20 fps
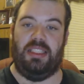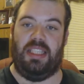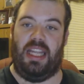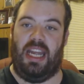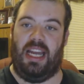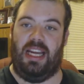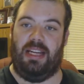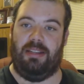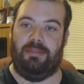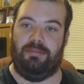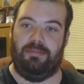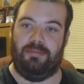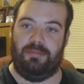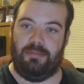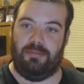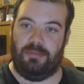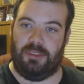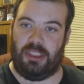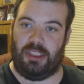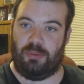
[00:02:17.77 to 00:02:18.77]
Now,
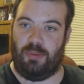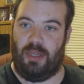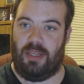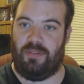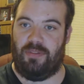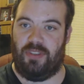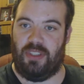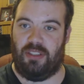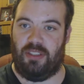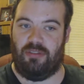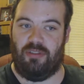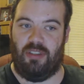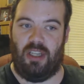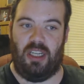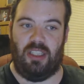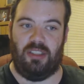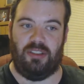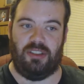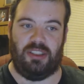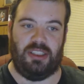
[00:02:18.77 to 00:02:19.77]
she's waiting for the
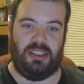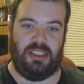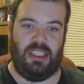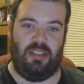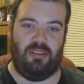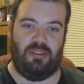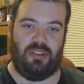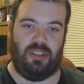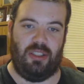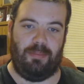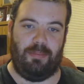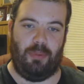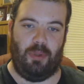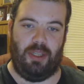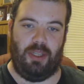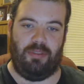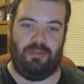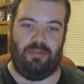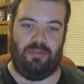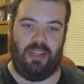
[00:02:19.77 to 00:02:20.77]
grant. She tells her
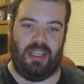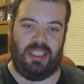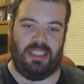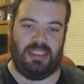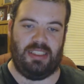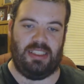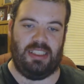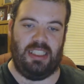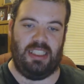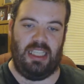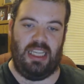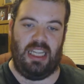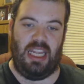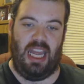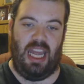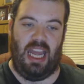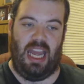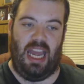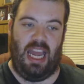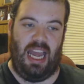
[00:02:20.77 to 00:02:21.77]
boyfriend
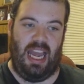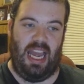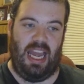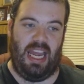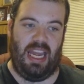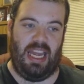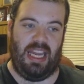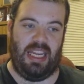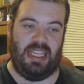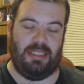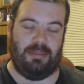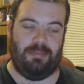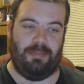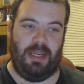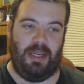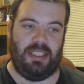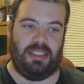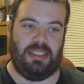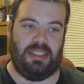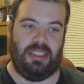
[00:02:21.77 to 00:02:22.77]
and
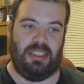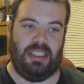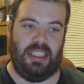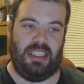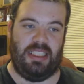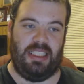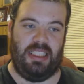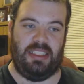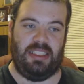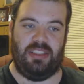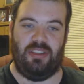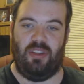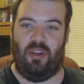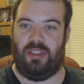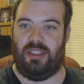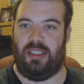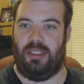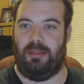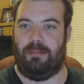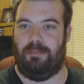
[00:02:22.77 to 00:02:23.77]
basically it's
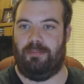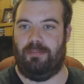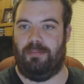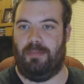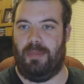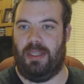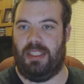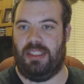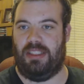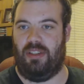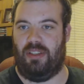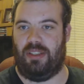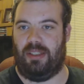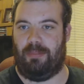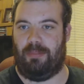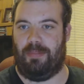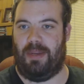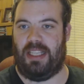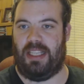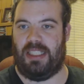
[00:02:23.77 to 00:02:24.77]
not the it's not
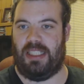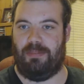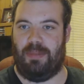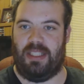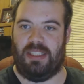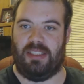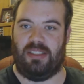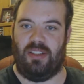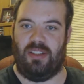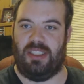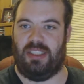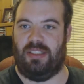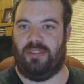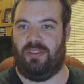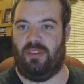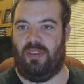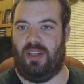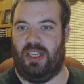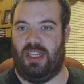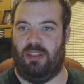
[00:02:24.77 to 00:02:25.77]
the best, but he's kind
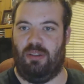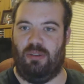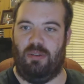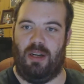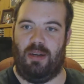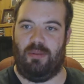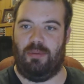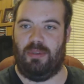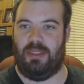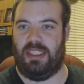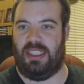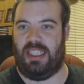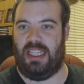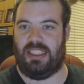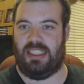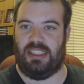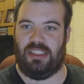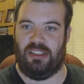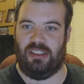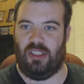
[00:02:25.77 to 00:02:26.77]
of like, oh, I want to
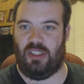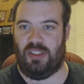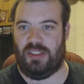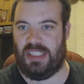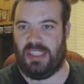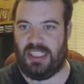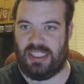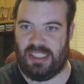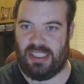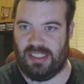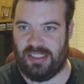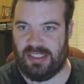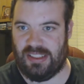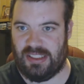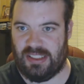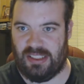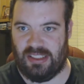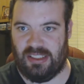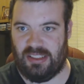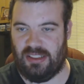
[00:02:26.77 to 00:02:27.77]
get in your
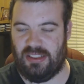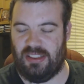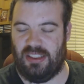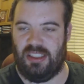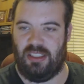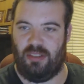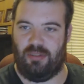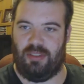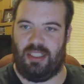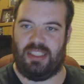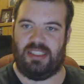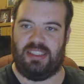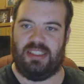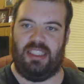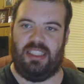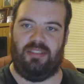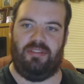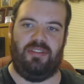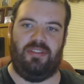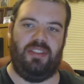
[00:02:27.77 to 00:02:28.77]
knickers and you know all that
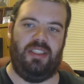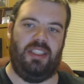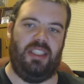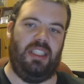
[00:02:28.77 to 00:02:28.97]
stuff.